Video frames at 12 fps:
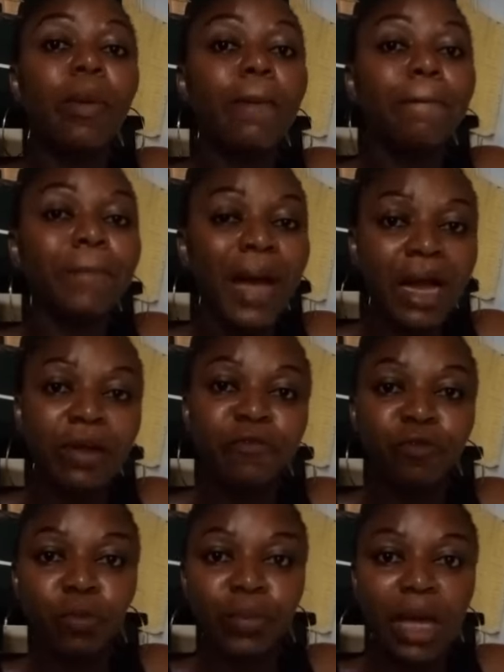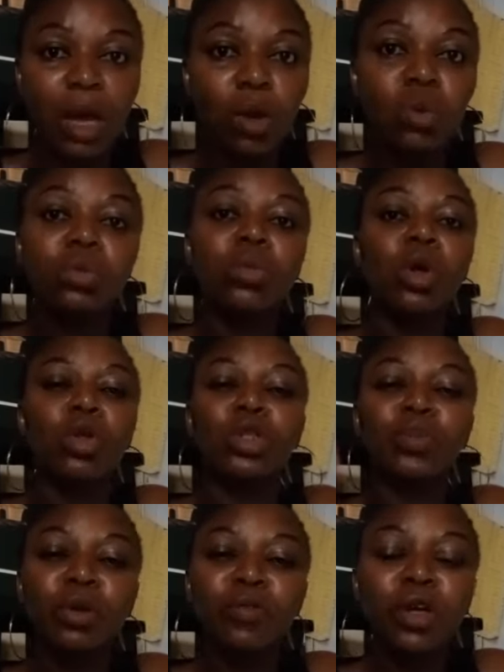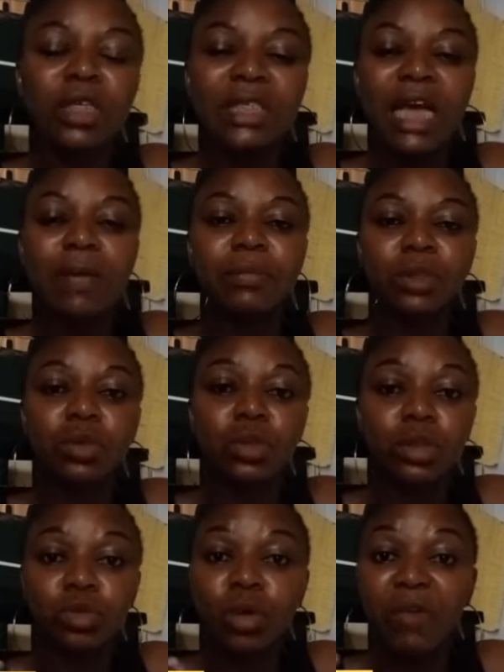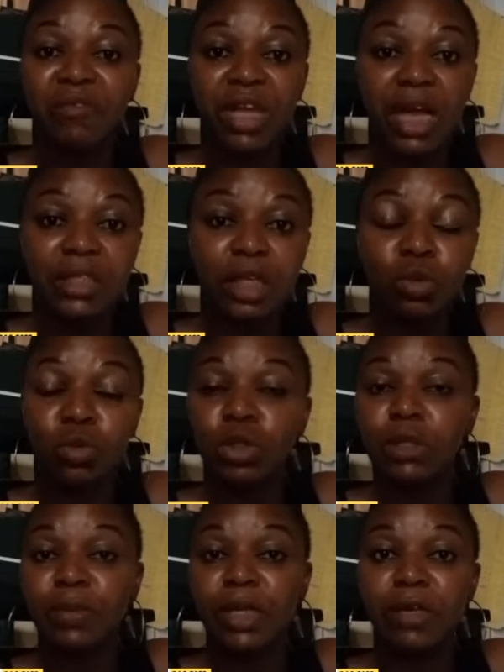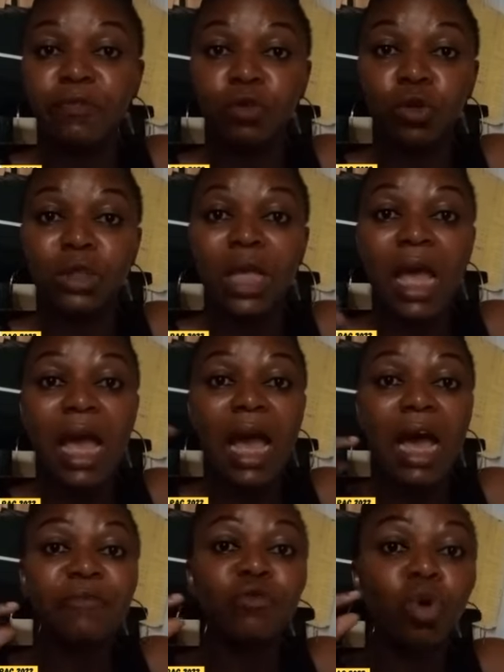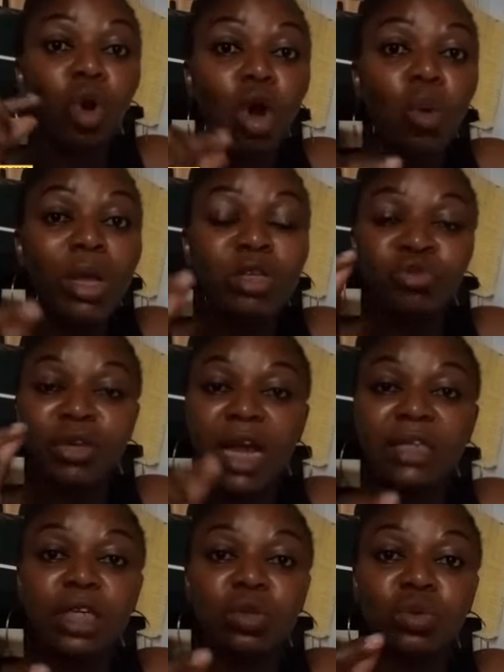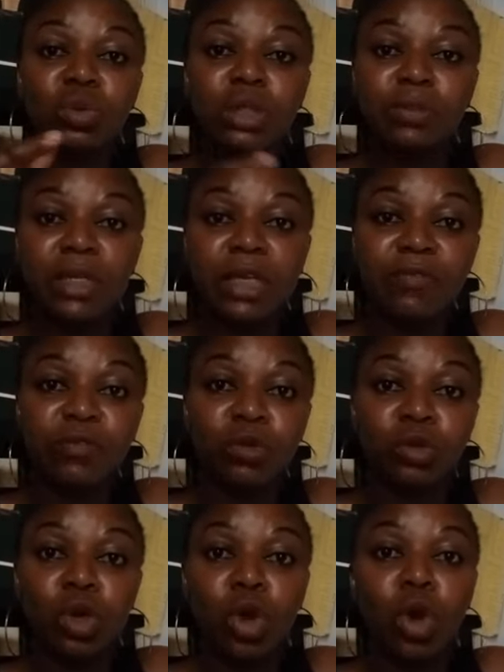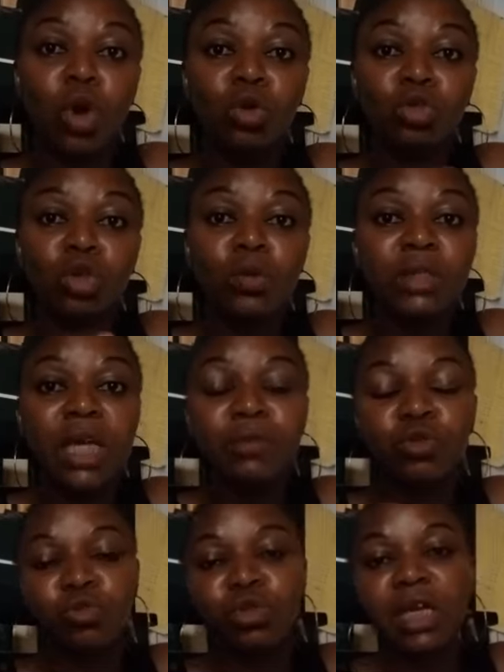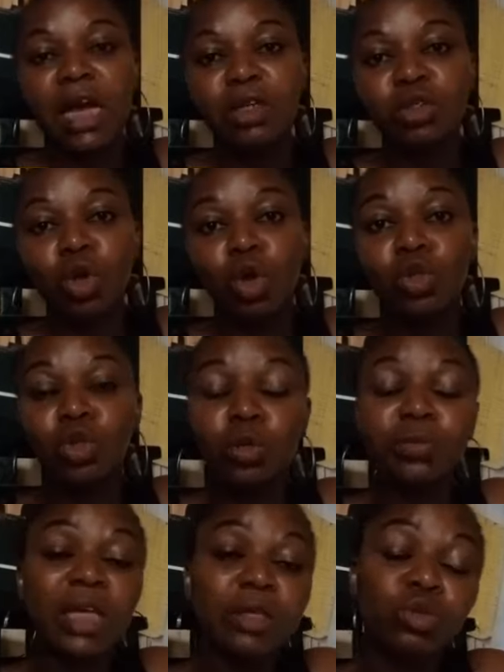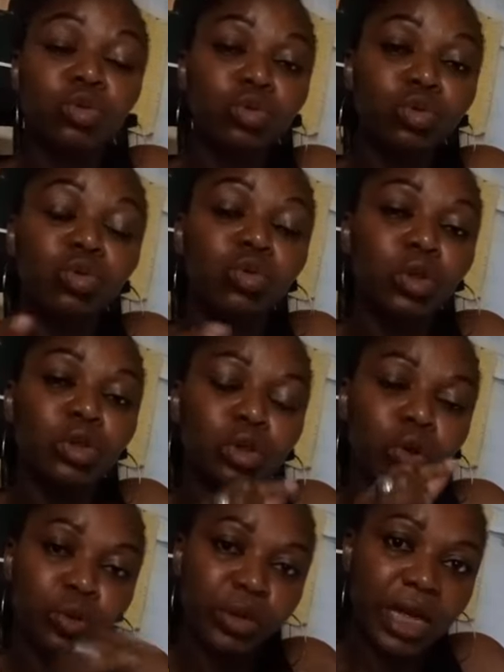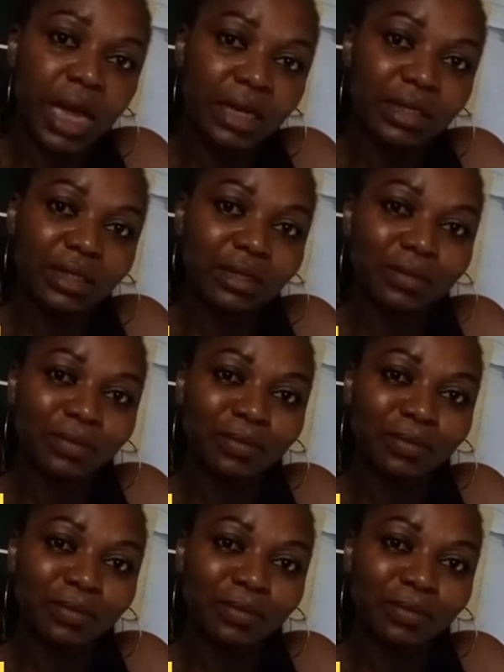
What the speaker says: back from now, the previous times those you have reacted to those behaviors. Have you always reacted to those behaviors? Or sometimes you react, sometimes you do not react.